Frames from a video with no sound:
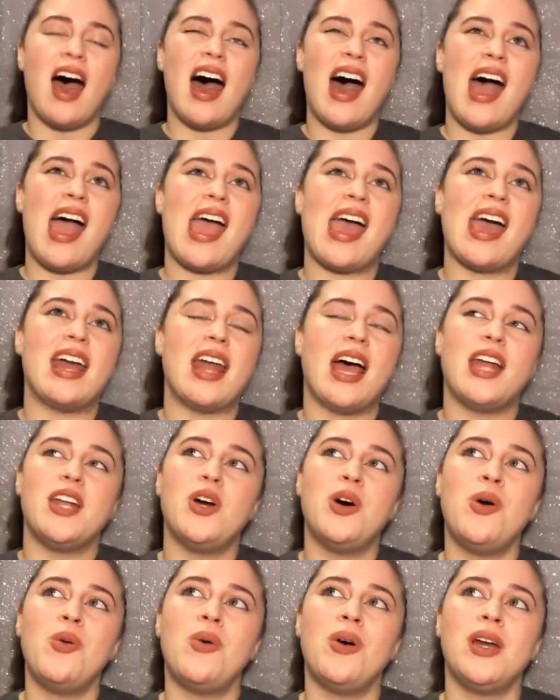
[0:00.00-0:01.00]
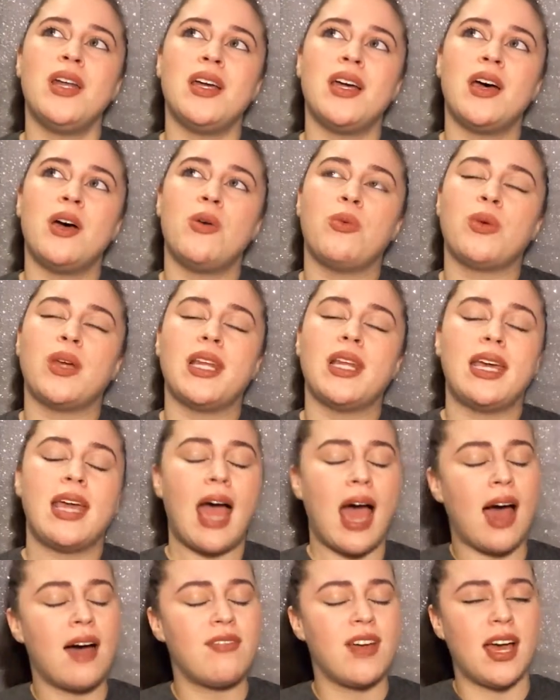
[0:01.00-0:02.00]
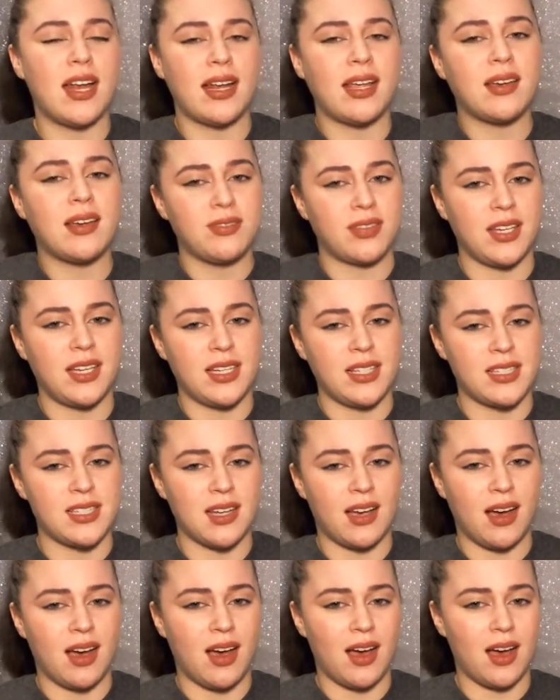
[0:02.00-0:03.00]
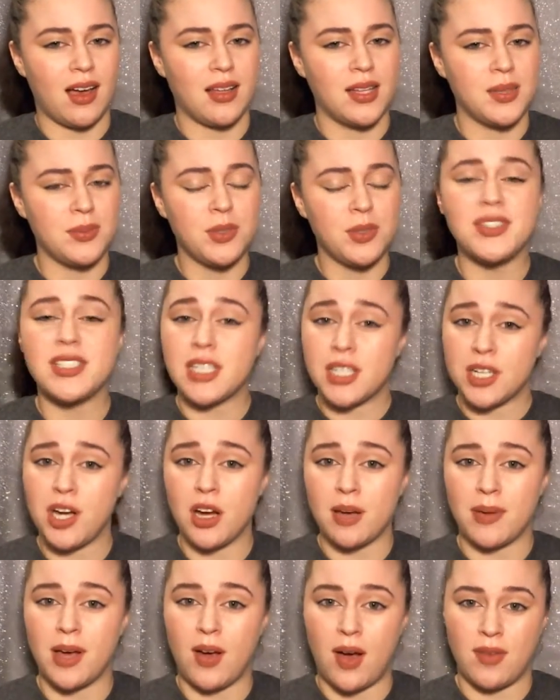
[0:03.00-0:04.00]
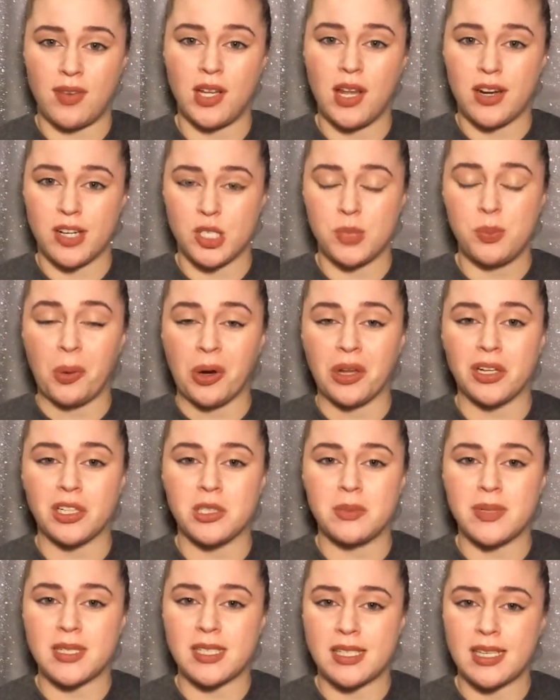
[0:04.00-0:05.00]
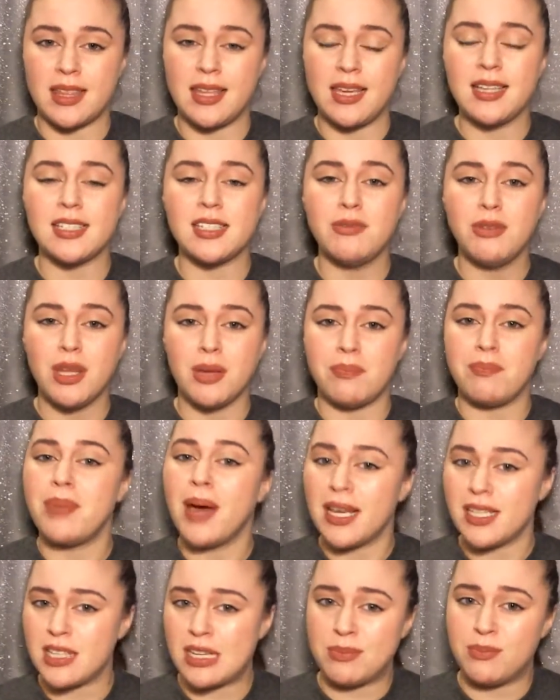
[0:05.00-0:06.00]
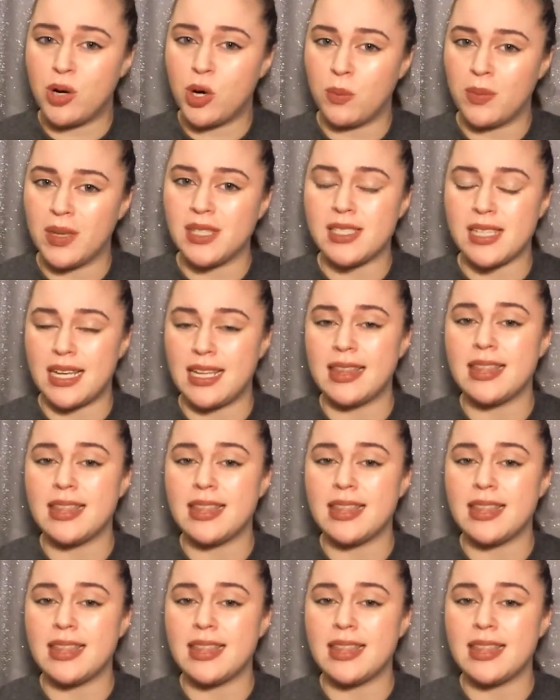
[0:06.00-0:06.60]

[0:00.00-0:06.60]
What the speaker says: And I don't want to really have any of these movies I talk about have a lot of spoilers, because I think some of the best moments in